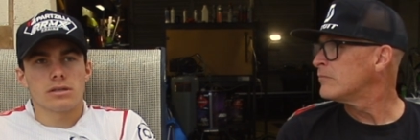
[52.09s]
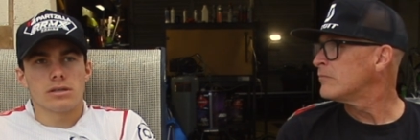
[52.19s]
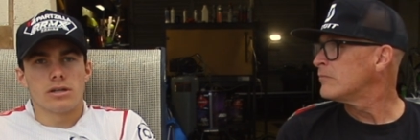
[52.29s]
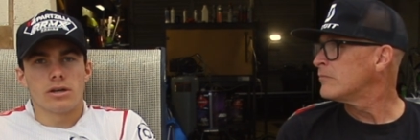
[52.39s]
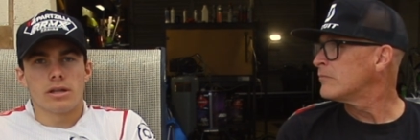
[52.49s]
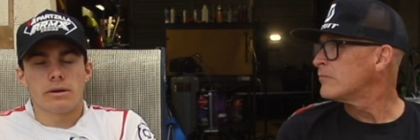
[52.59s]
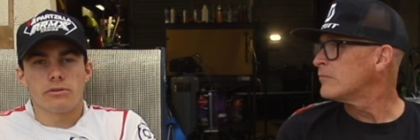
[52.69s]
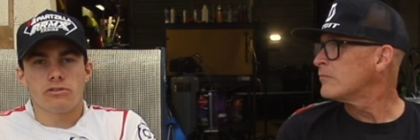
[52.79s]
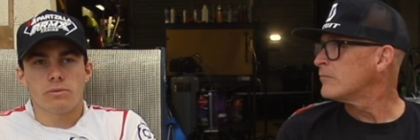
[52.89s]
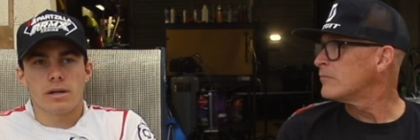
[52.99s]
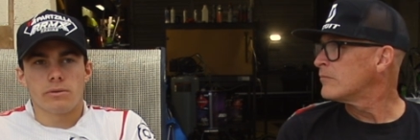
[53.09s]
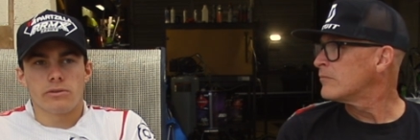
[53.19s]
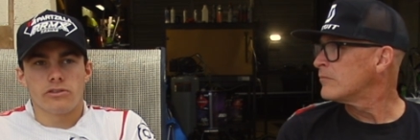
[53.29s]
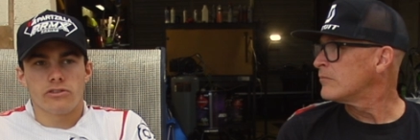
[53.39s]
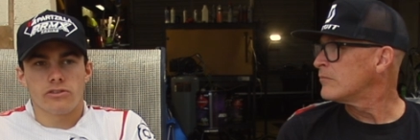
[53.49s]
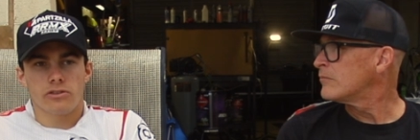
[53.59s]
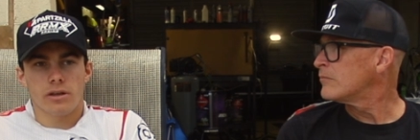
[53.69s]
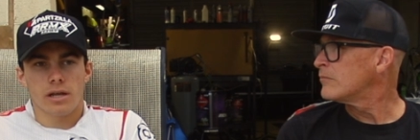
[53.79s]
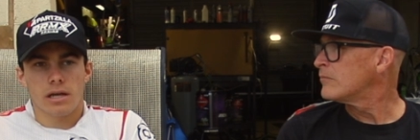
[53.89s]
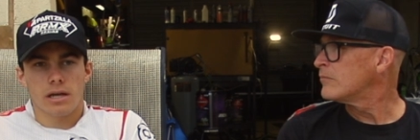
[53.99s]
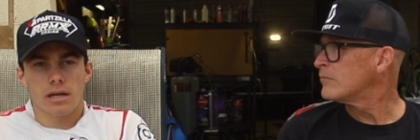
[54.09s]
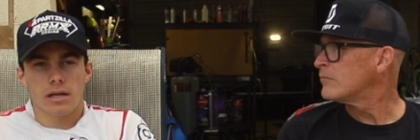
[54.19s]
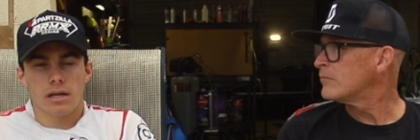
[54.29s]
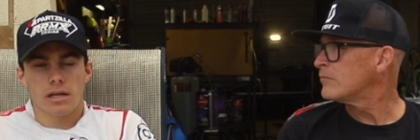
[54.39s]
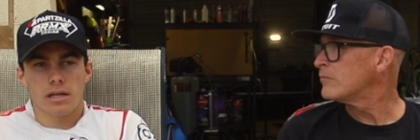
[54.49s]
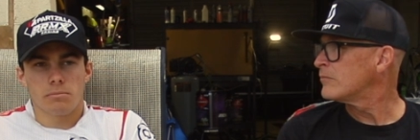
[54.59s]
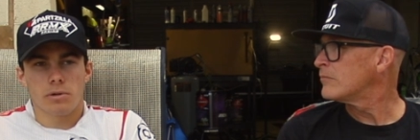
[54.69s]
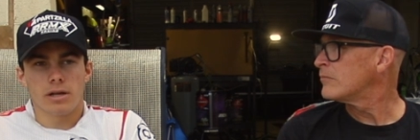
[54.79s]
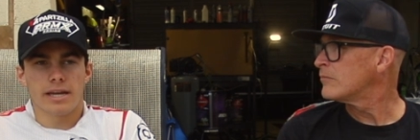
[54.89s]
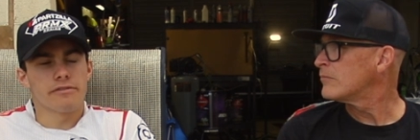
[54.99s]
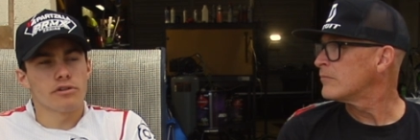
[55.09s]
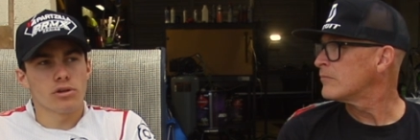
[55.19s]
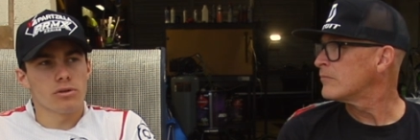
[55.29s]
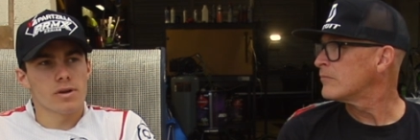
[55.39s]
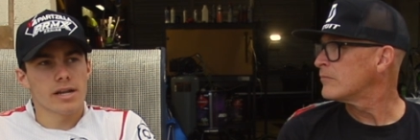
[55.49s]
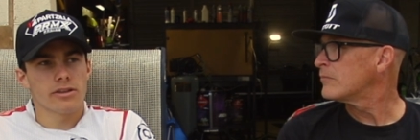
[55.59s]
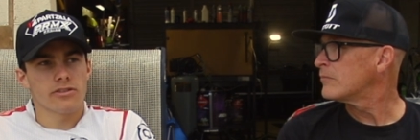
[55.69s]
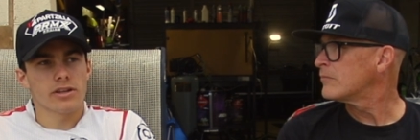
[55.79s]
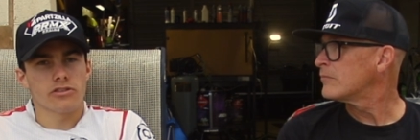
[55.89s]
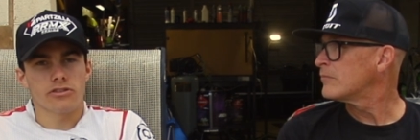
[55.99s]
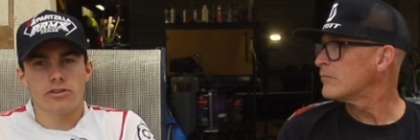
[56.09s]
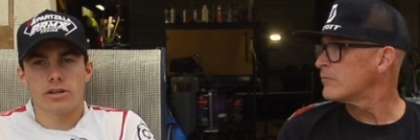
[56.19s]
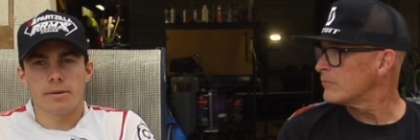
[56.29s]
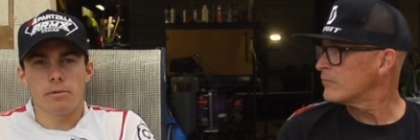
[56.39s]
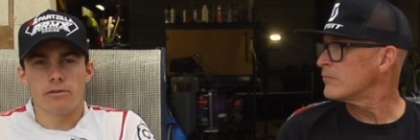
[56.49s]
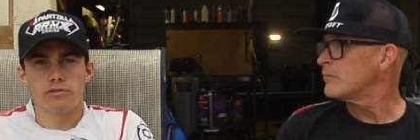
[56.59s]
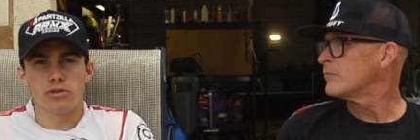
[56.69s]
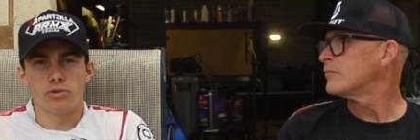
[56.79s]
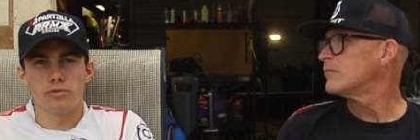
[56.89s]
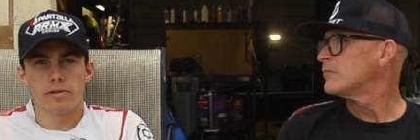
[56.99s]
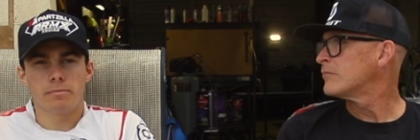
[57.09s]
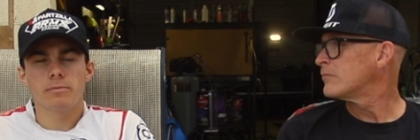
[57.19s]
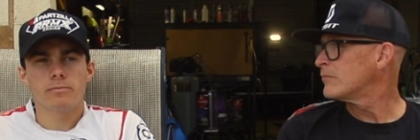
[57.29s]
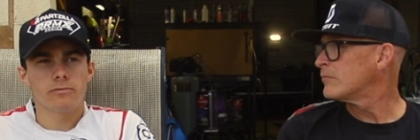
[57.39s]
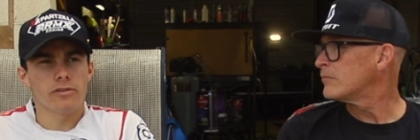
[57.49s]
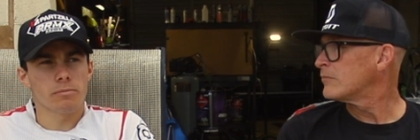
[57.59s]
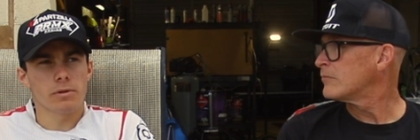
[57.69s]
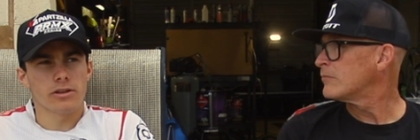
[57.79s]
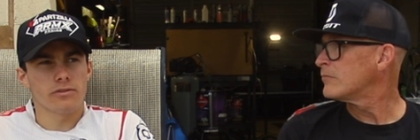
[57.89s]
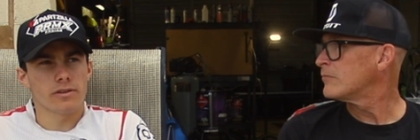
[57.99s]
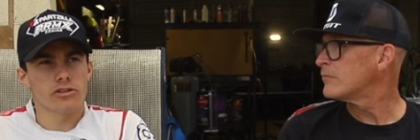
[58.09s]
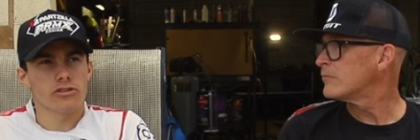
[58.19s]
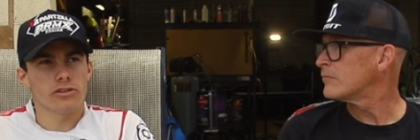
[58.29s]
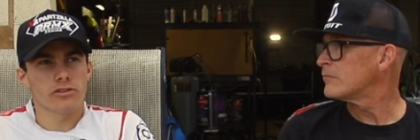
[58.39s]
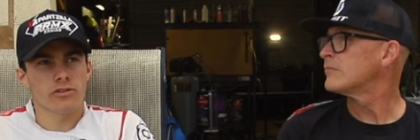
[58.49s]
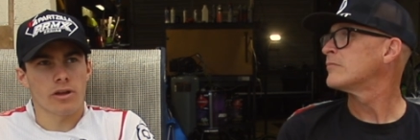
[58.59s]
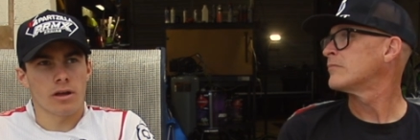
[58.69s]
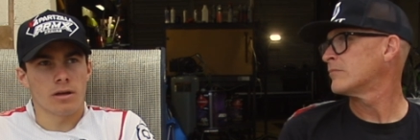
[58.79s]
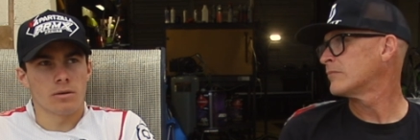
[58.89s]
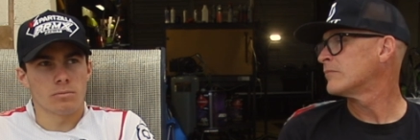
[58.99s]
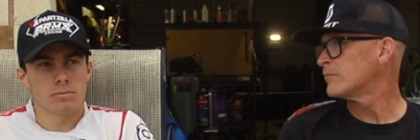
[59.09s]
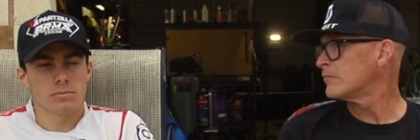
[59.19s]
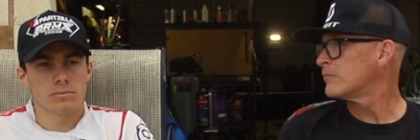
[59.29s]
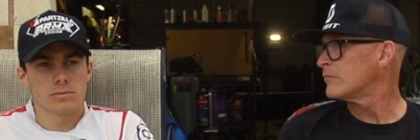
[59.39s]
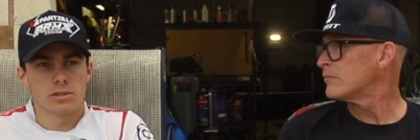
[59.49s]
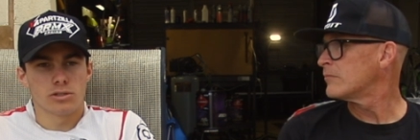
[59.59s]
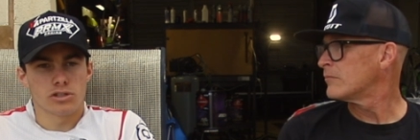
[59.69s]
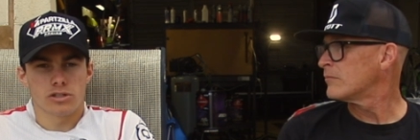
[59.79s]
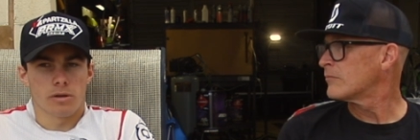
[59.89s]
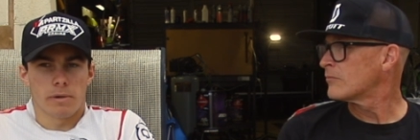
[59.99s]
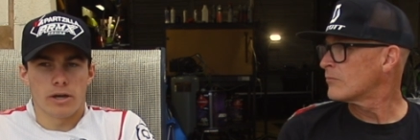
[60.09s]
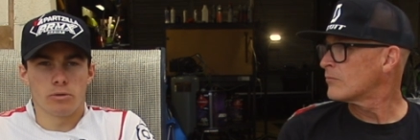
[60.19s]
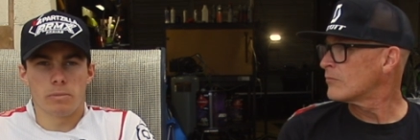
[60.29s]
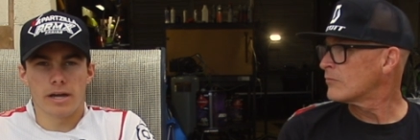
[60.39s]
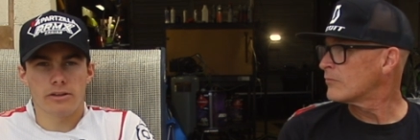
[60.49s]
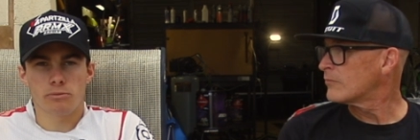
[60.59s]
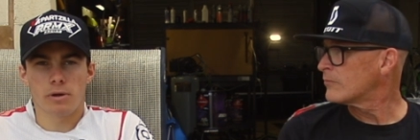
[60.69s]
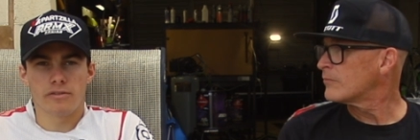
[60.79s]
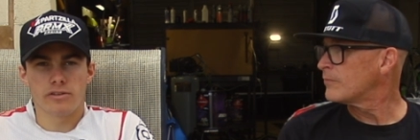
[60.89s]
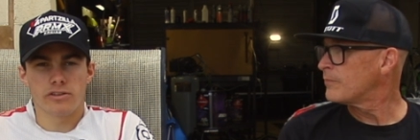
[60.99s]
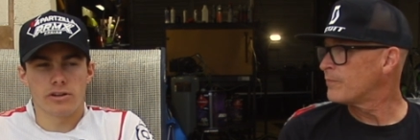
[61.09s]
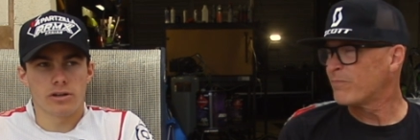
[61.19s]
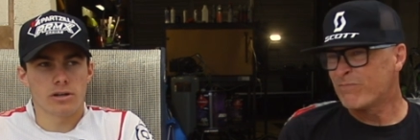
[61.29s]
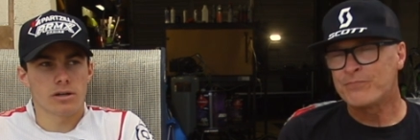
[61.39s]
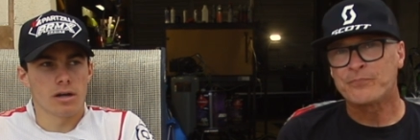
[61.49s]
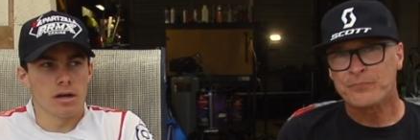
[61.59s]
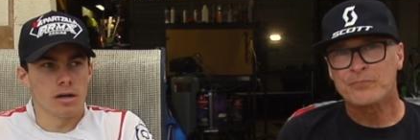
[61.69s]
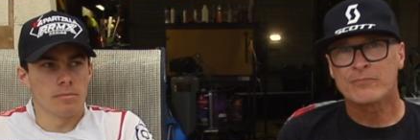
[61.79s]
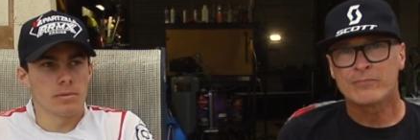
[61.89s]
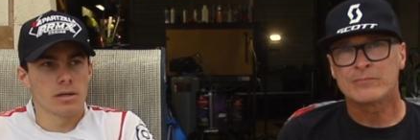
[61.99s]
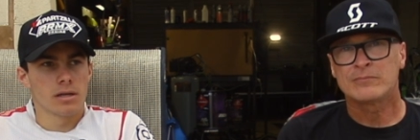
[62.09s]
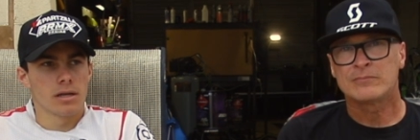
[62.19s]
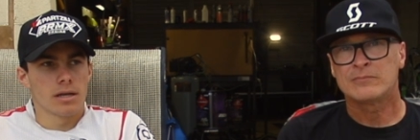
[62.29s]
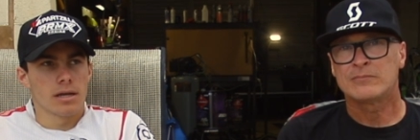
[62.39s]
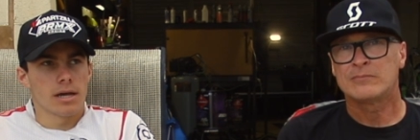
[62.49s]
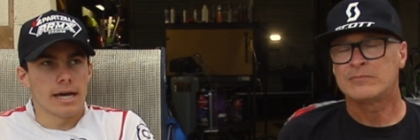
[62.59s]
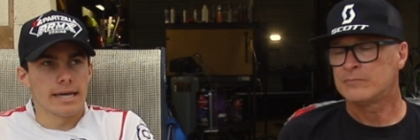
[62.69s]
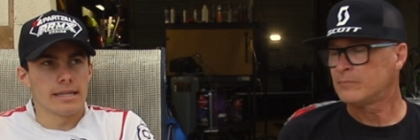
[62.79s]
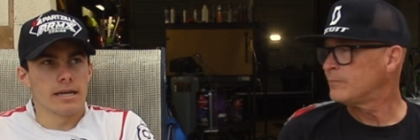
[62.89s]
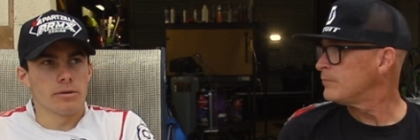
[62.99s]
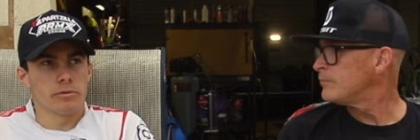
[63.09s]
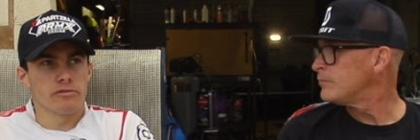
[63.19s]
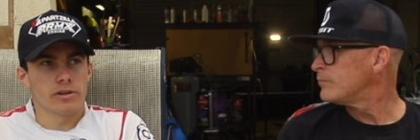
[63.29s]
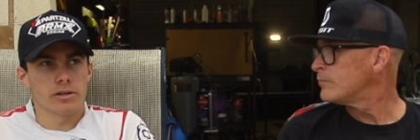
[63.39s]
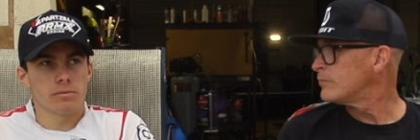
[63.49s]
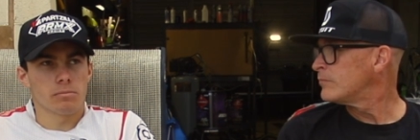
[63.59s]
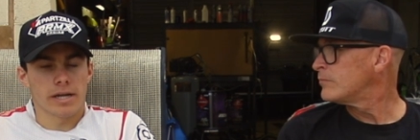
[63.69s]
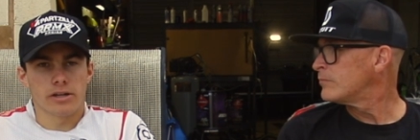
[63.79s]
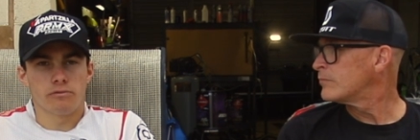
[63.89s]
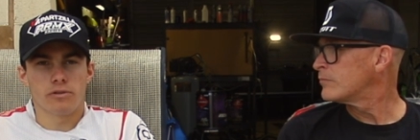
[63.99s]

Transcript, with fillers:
Speaker 1: you know, that was when I was probably after Loretta's. I just came off two fifth place finishes, just on my own bikes, privateer. I had the help of my good